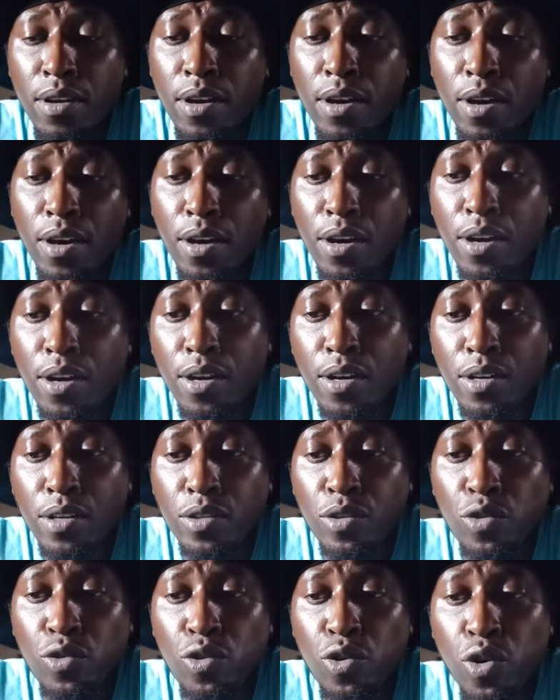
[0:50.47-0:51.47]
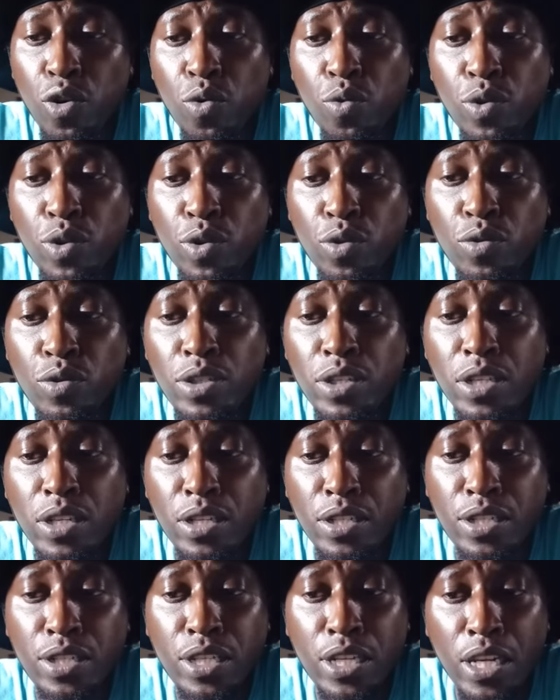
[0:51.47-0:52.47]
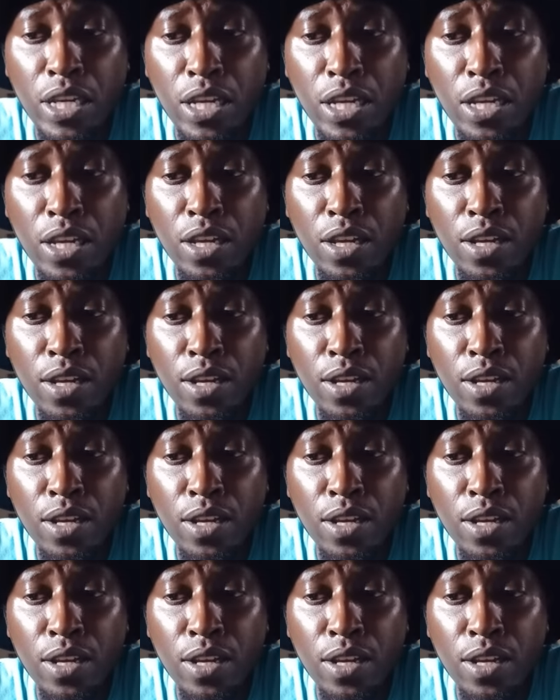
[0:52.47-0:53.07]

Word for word: Uh, you know, when you see Z,